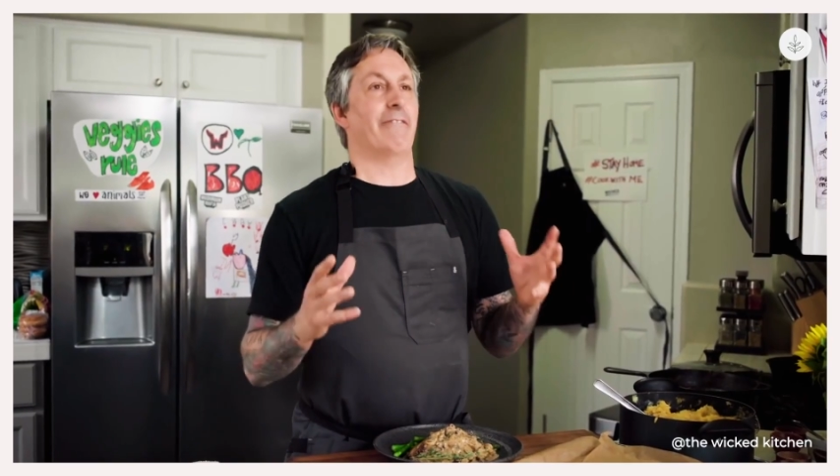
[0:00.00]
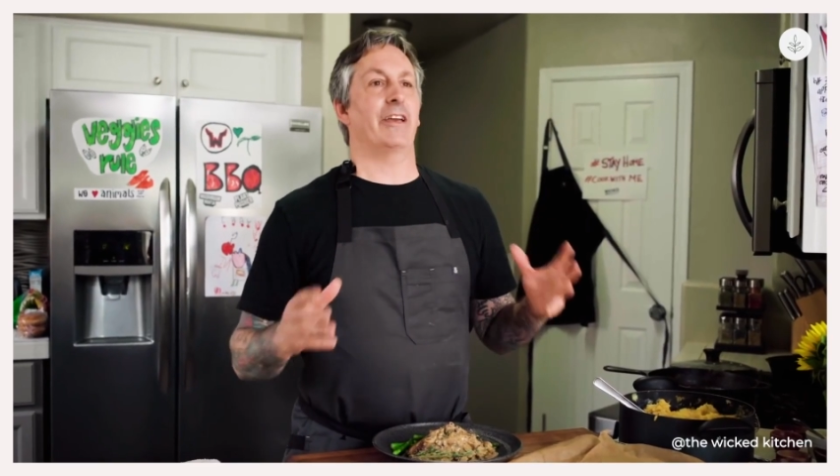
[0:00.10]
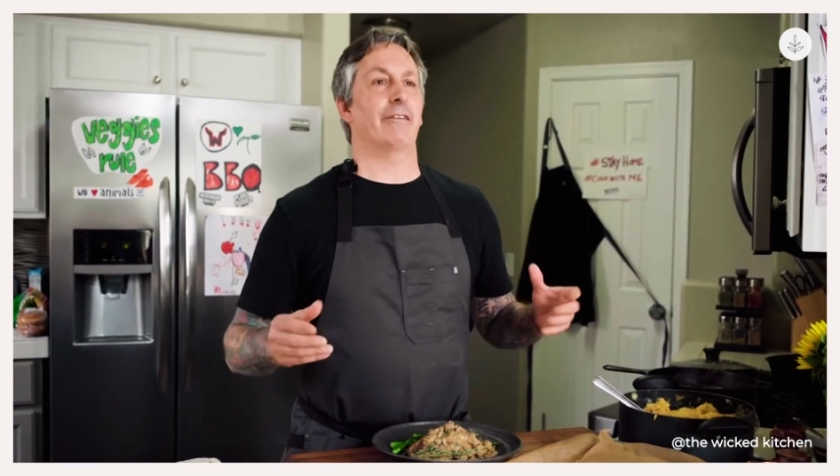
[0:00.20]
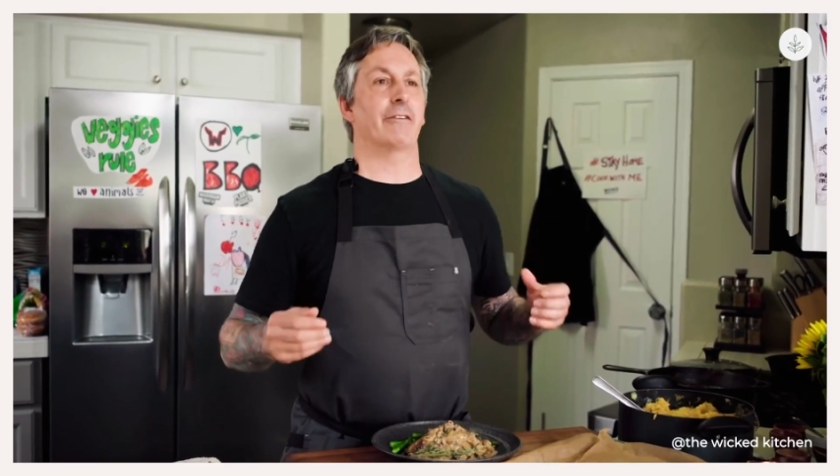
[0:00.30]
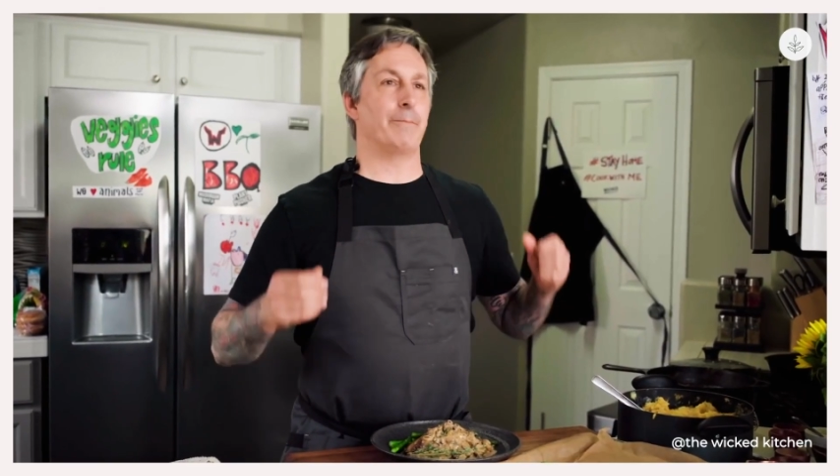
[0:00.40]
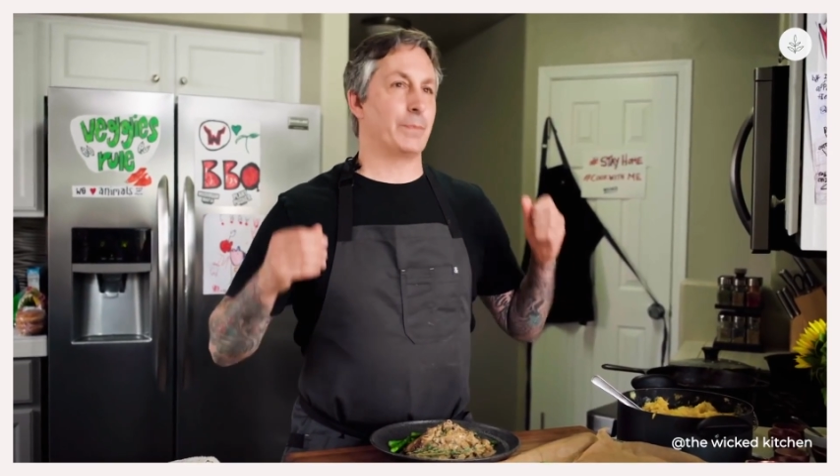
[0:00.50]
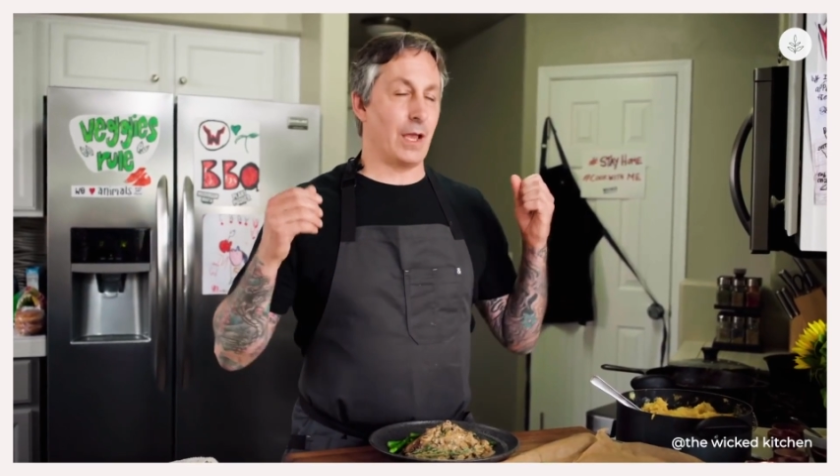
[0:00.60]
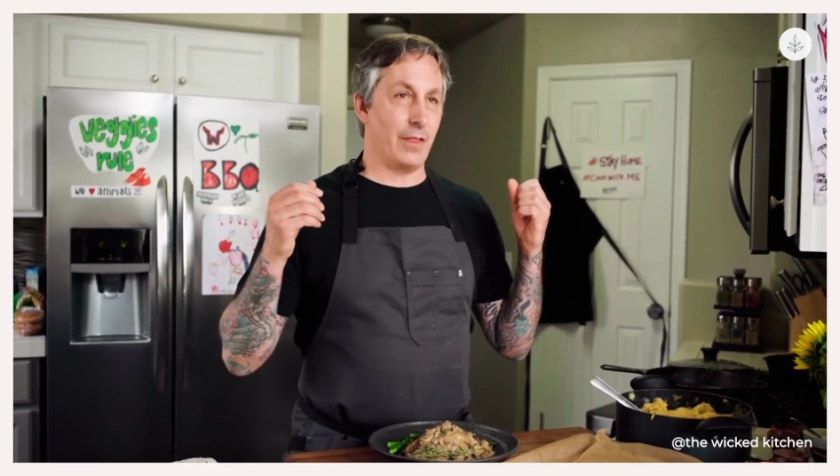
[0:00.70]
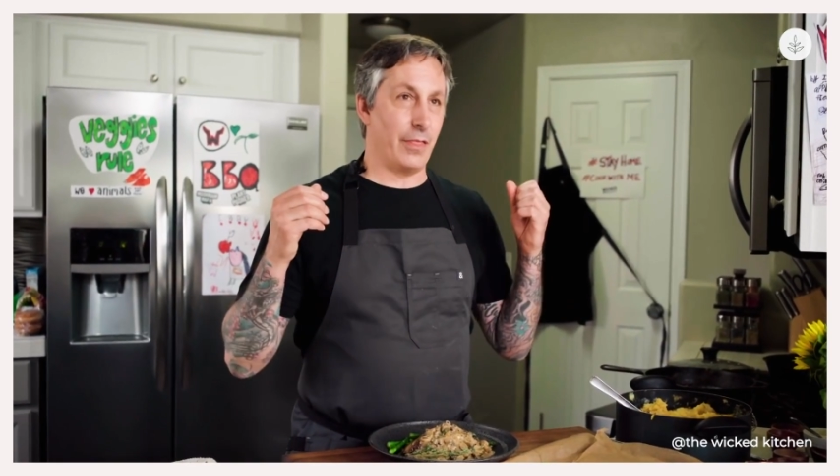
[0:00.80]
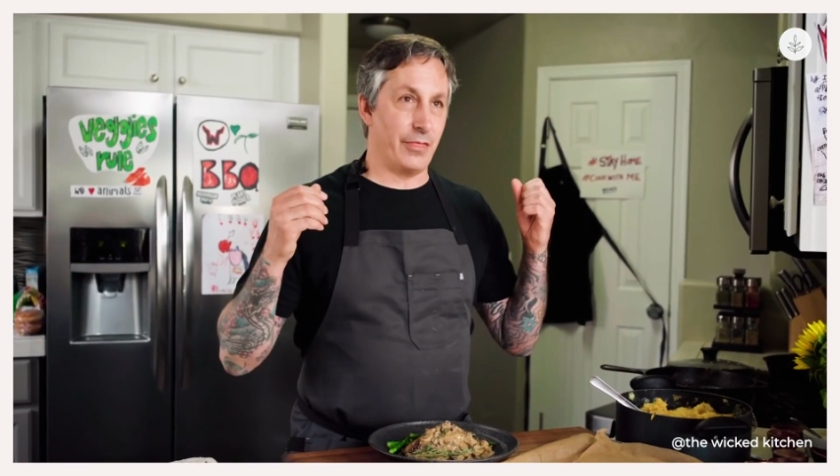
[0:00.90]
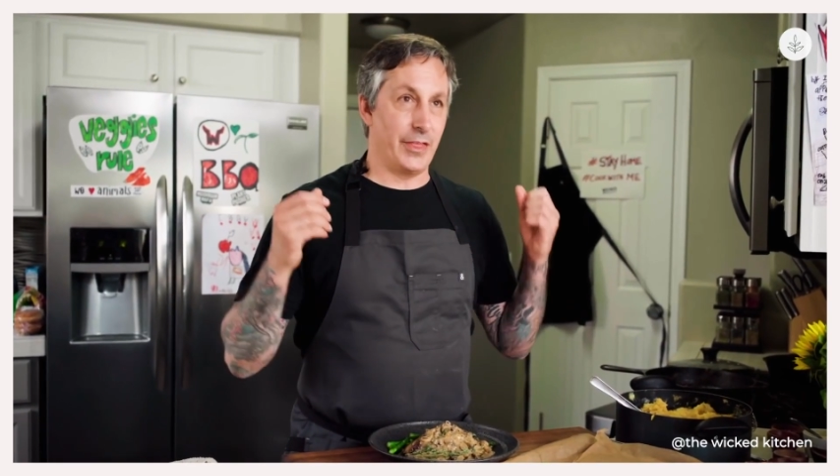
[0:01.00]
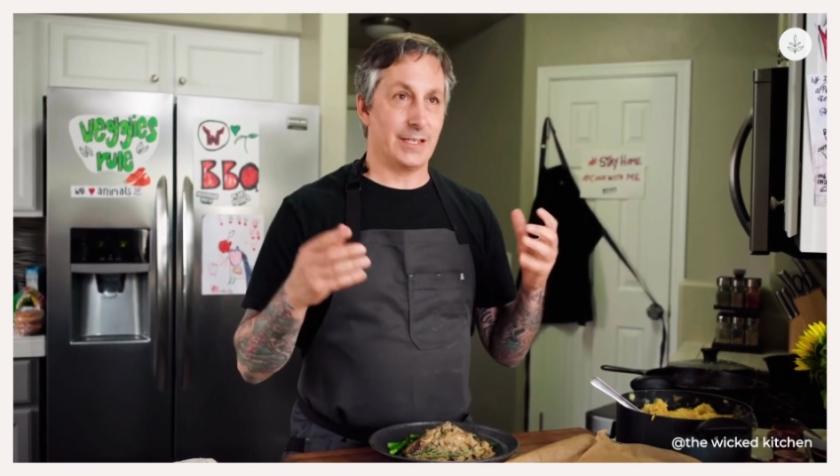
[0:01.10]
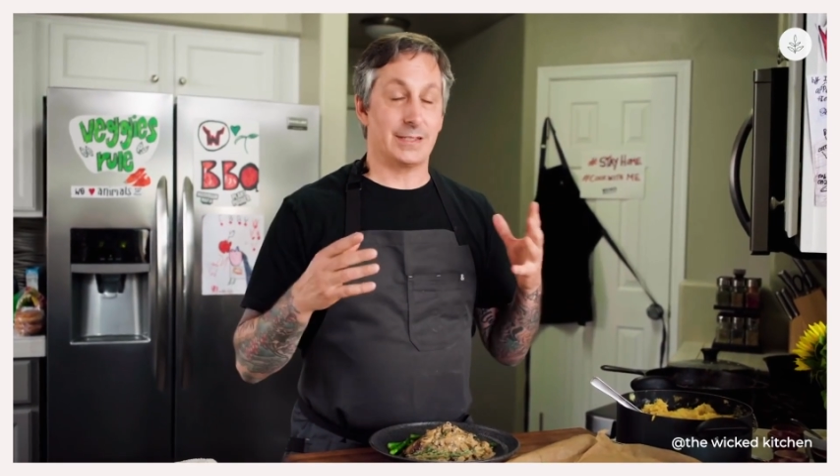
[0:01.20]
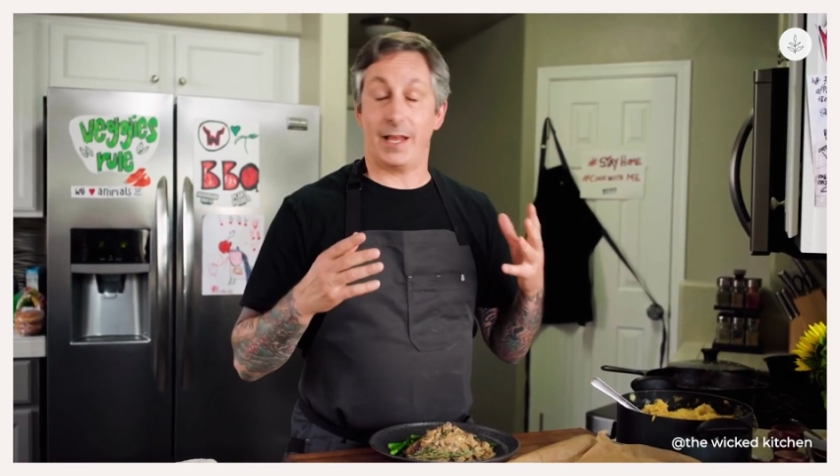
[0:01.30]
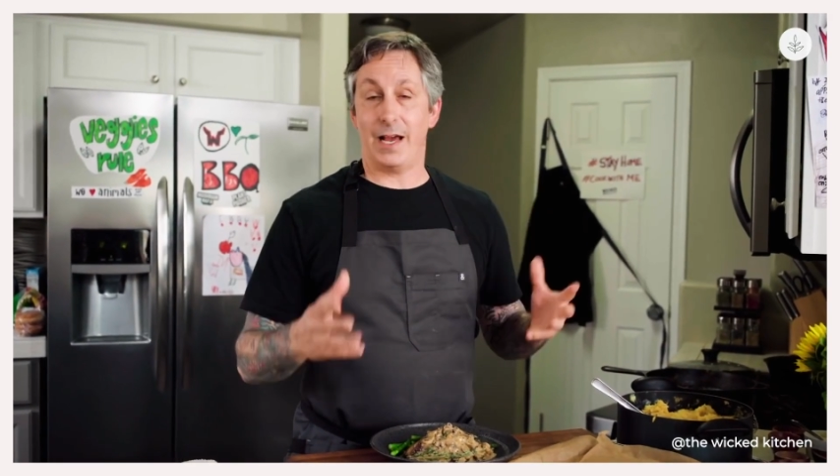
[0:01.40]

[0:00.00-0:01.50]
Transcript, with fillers: of my favorite things